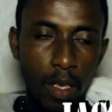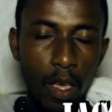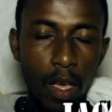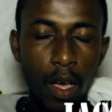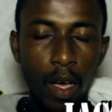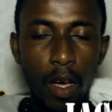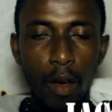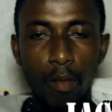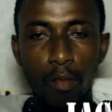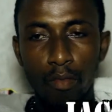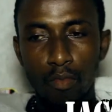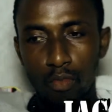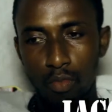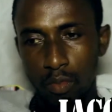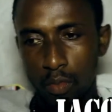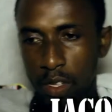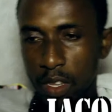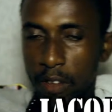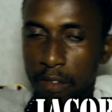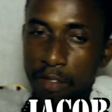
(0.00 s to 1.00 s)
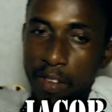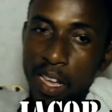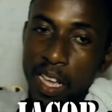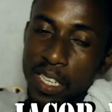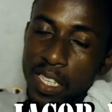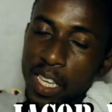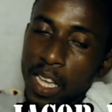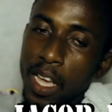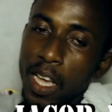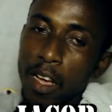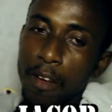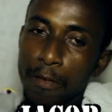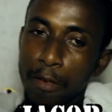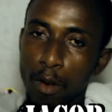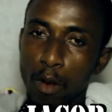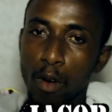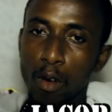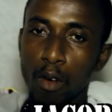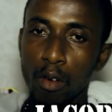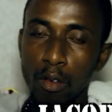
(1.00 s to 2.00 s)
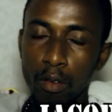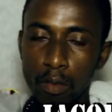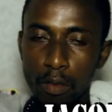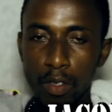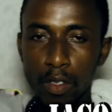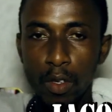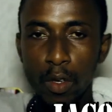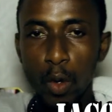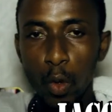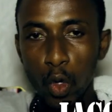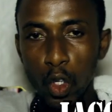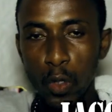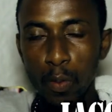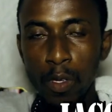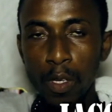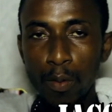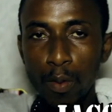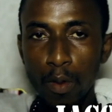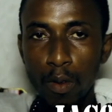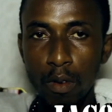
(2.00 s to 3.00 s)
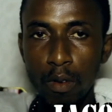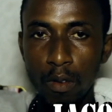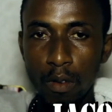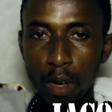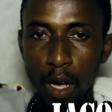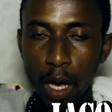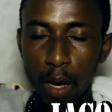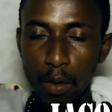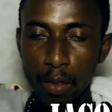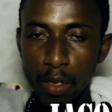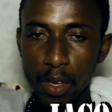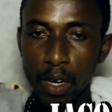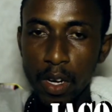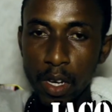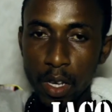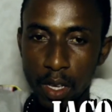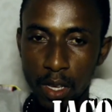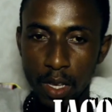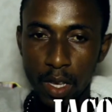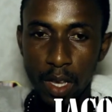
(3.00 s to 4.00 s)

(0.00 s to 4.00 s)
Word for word: Yeah. Um, the advice I have for those people out there